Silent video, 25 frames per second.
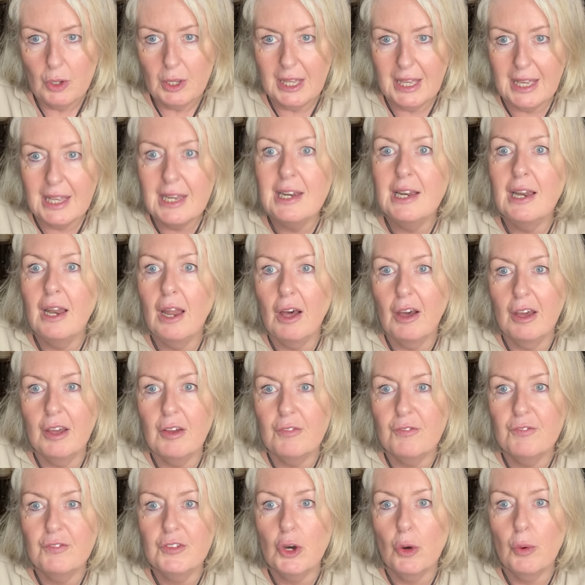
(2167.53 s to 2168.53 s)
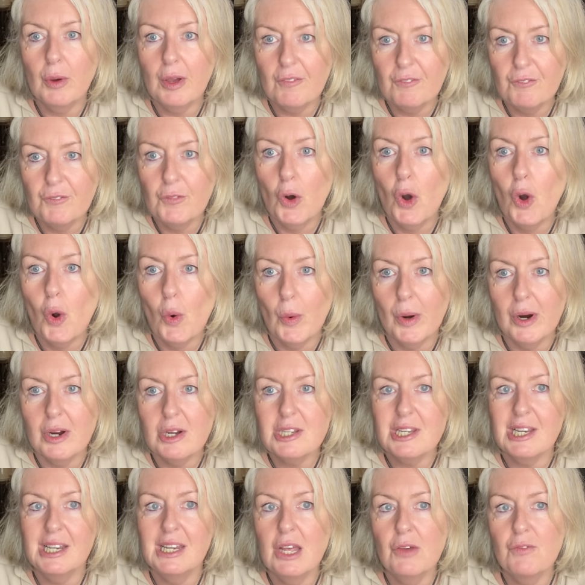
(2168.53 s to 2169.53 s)
in life going
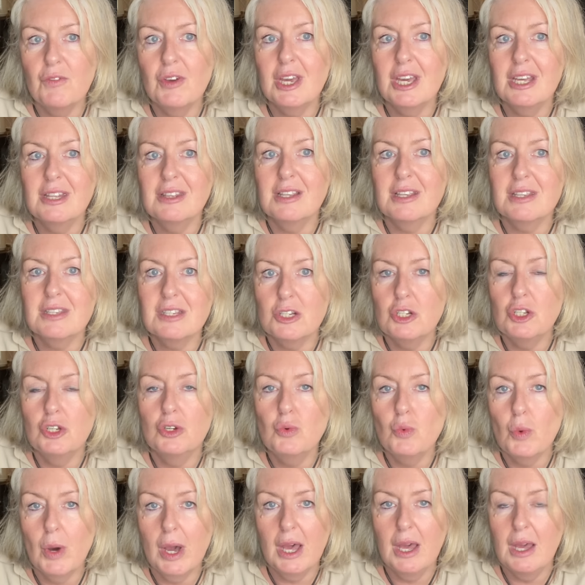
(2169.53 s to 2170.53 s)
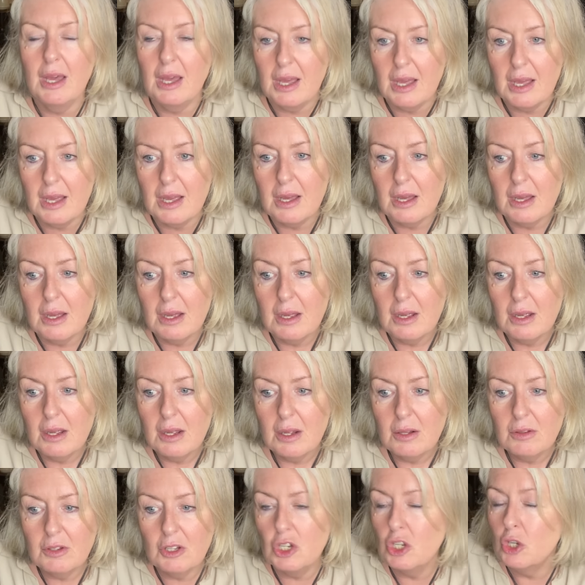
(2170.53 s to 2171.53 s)
forward, living in this new way,
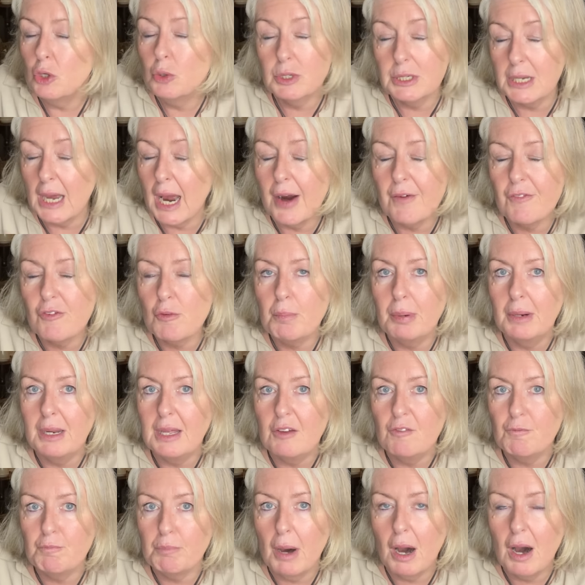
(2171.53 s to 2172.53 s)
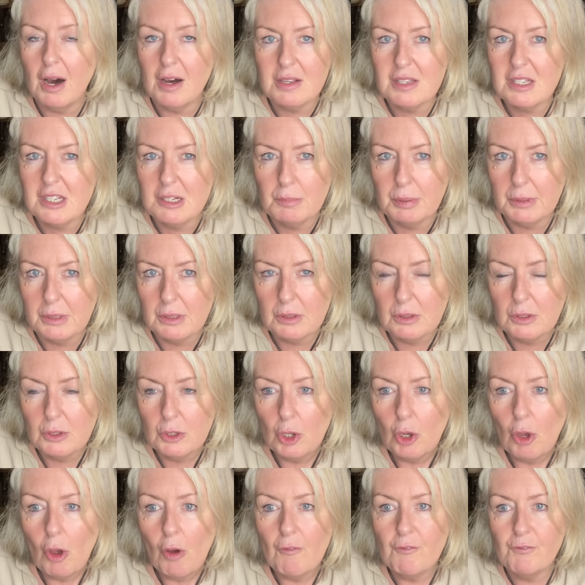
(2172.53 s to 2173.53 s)
than you could ever believe possible
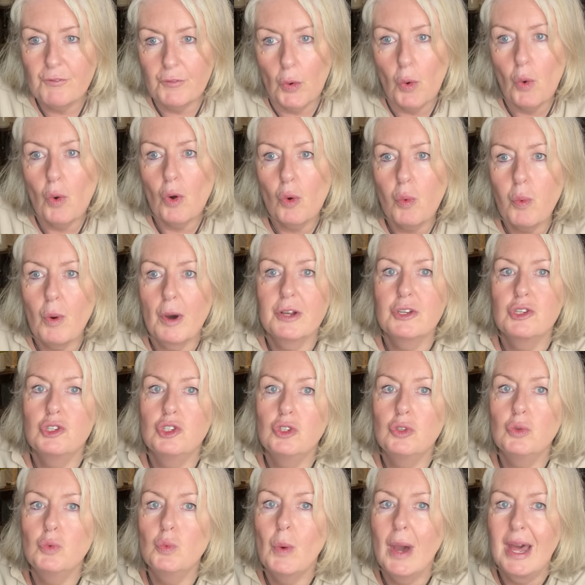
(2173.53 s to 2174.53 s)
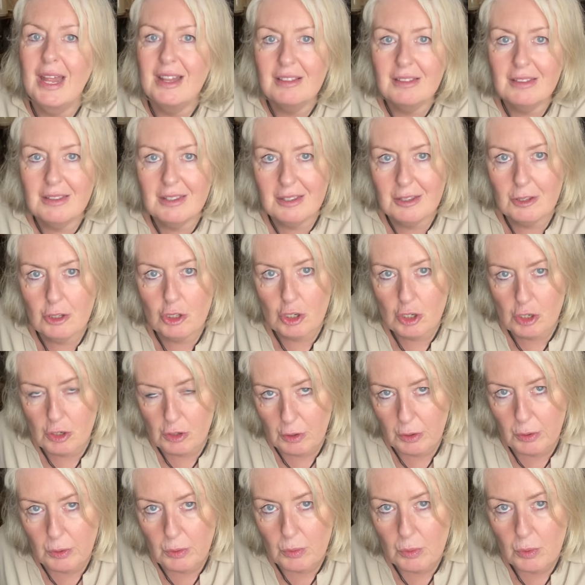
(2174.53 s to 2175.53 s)
for what you went
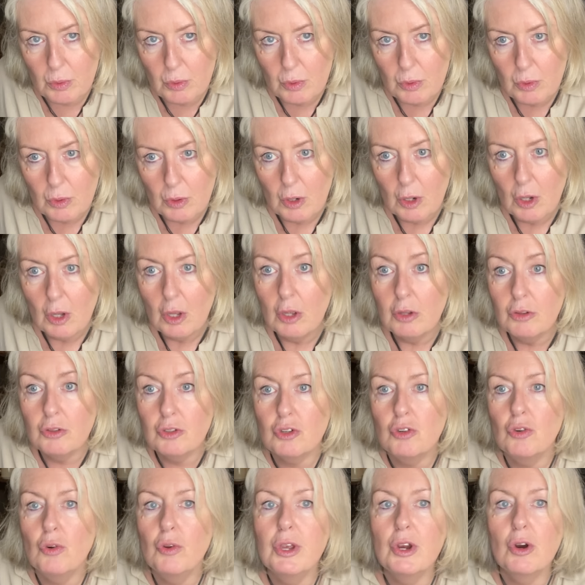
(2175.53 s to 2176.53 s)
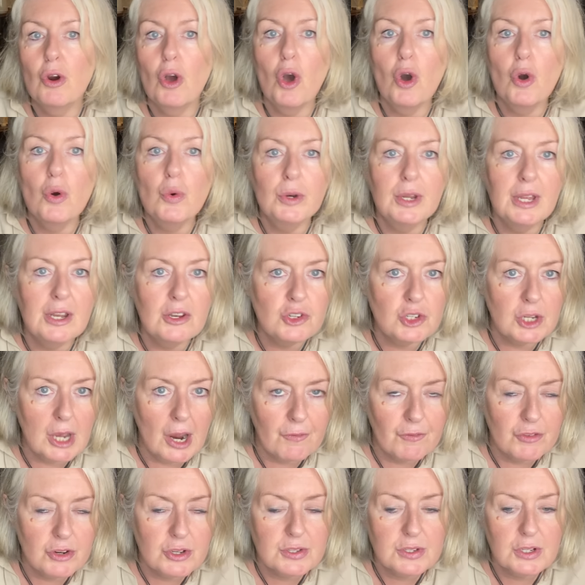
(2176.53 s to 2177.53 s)
through, through your own
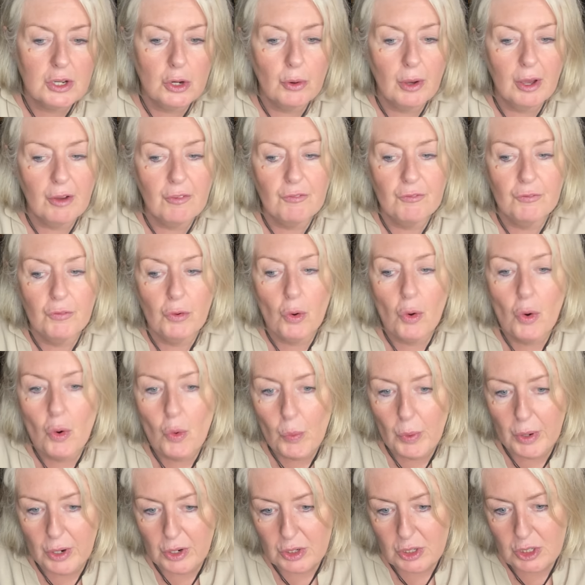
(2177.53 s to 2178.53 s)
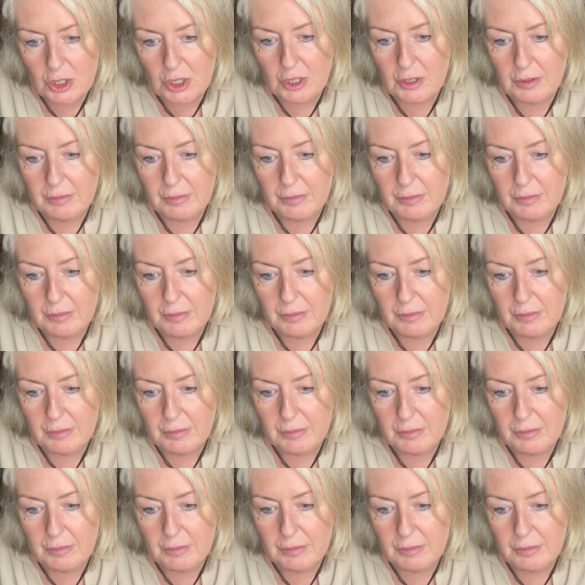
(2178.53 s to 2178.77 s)
endeavors going forward,